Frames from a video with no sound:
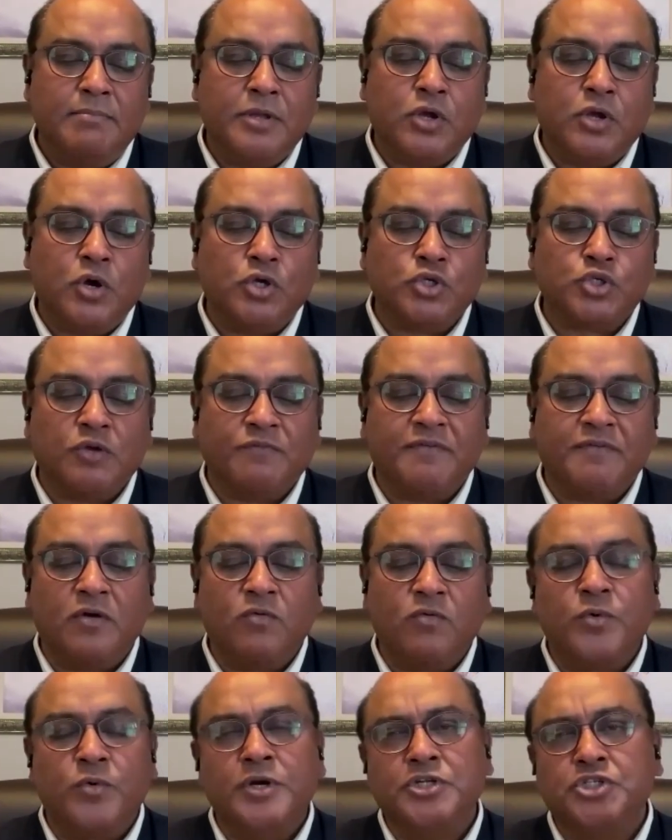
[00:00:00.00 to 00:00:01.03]
because of
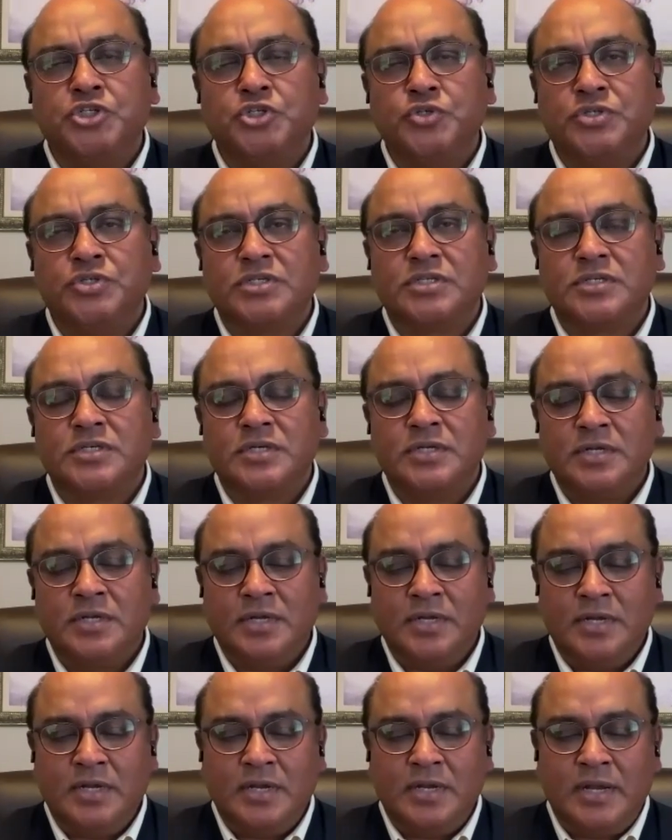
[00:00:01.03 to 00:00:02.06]
our virtues
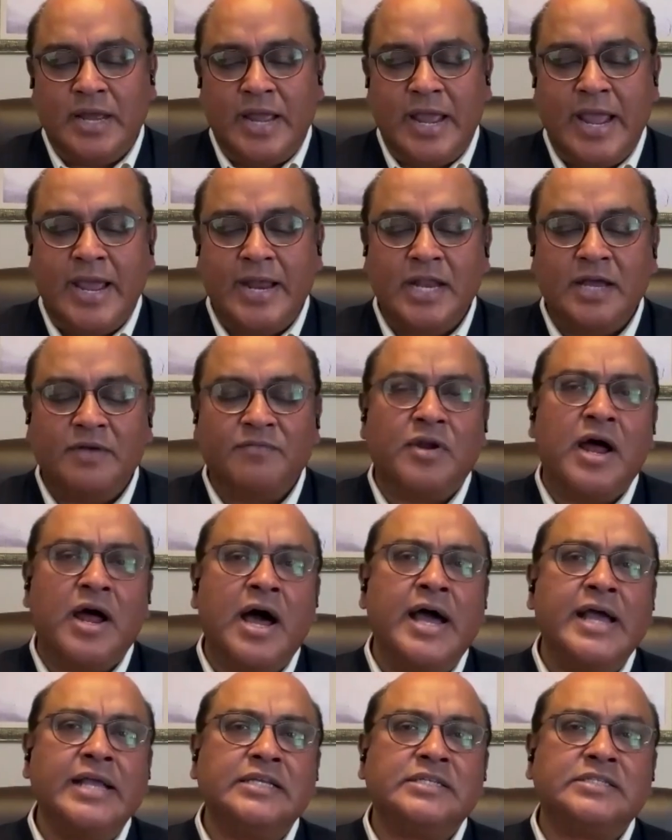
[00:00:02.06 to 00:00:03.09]
and our
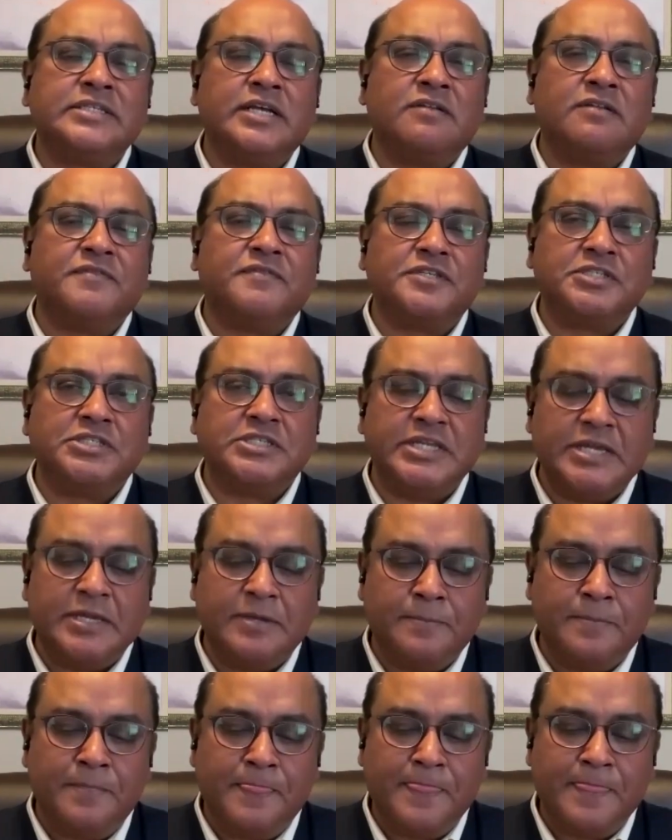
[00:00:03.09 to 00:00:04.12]
high self
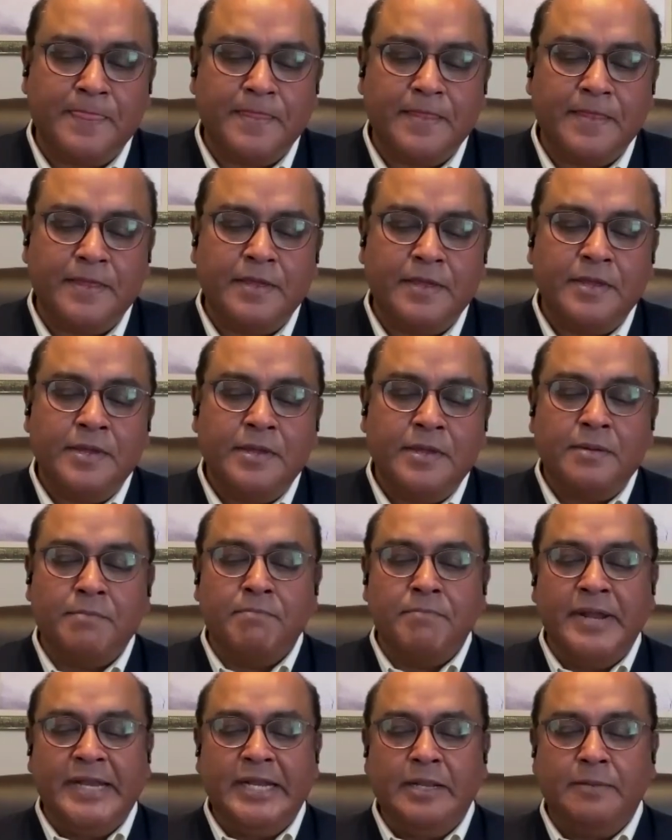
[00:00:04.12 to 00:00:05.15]
esteem.
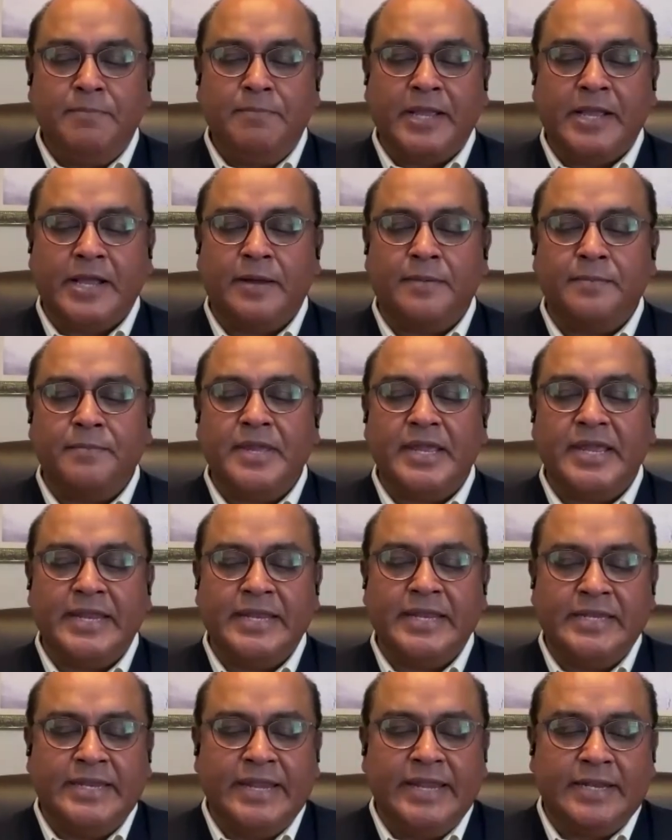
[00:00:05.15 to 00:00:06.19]
Many become
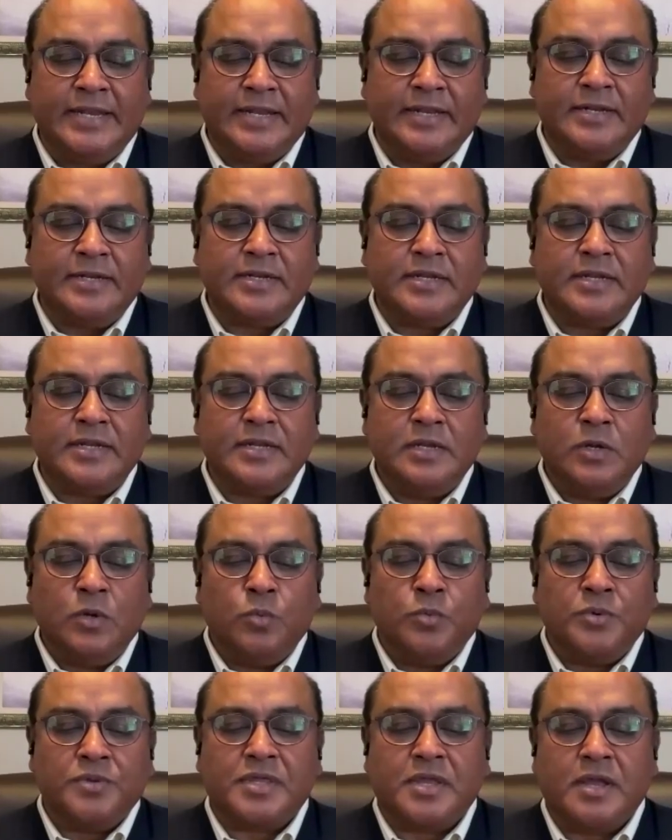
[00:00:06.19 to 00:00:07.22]
indignant
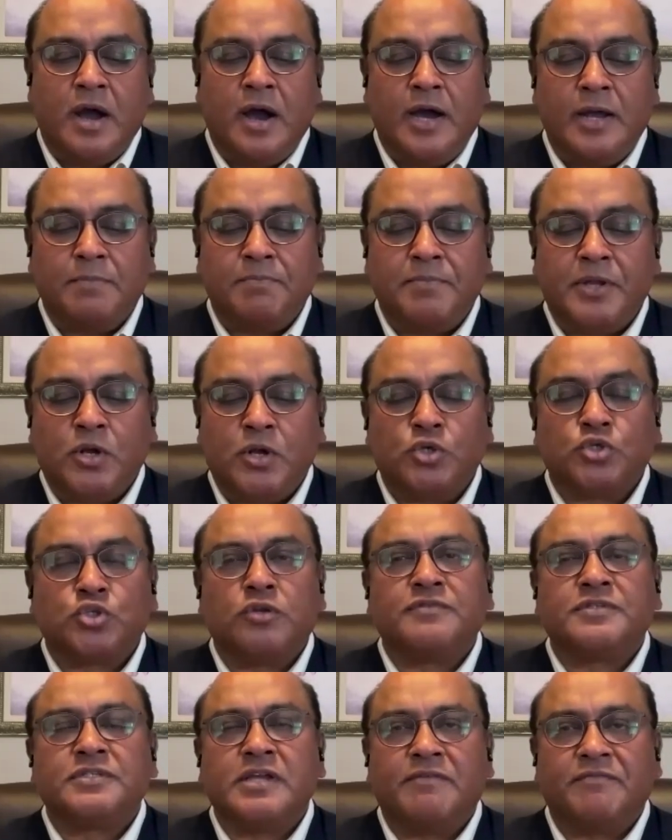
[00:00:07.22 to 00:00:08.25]
with God because
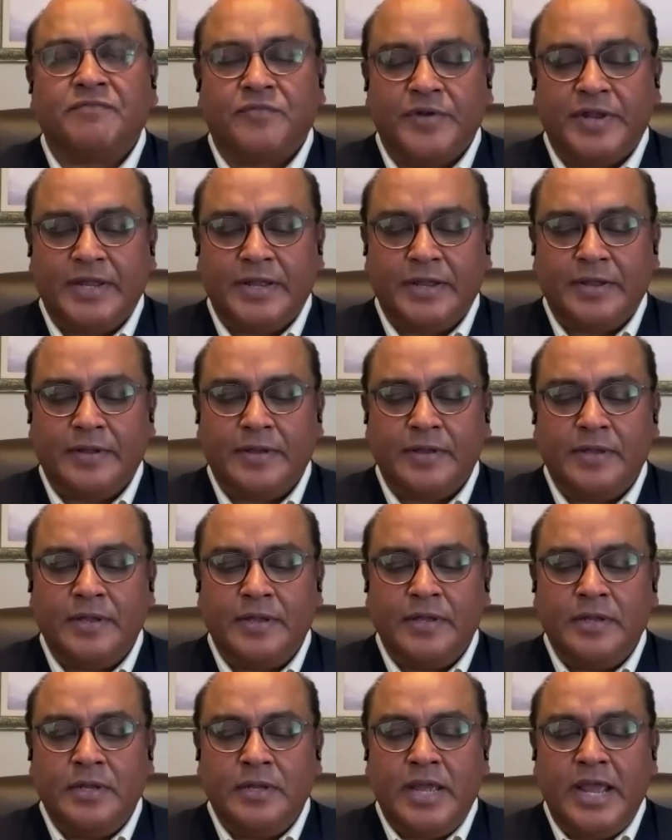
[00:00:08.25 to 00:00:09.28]
of suffering
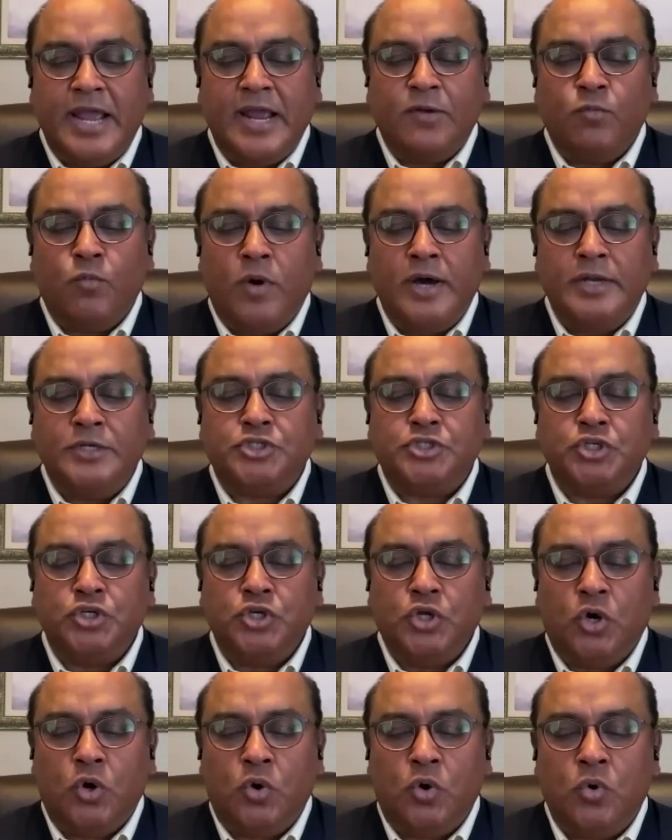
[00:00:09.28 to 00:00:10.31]
and want to
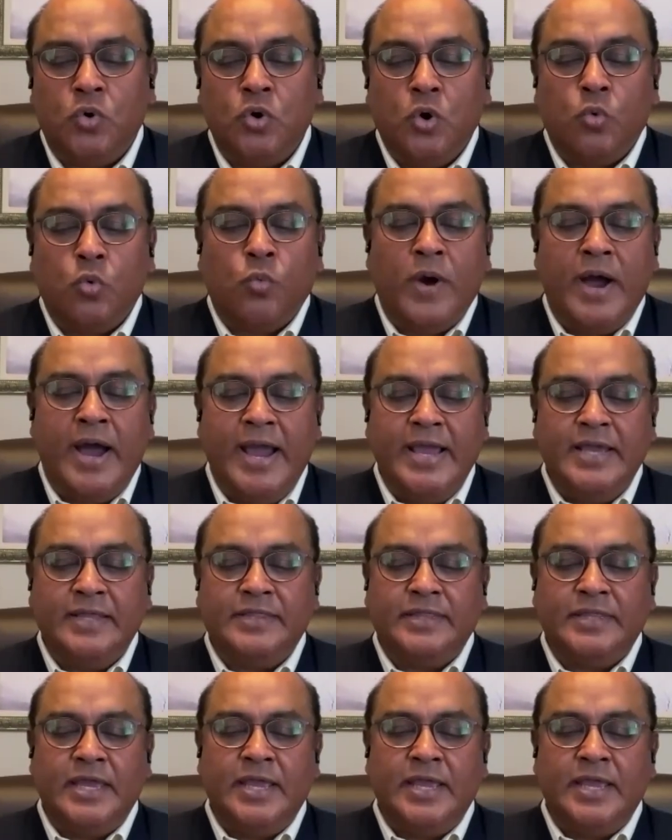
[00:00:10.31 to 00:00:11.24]
know why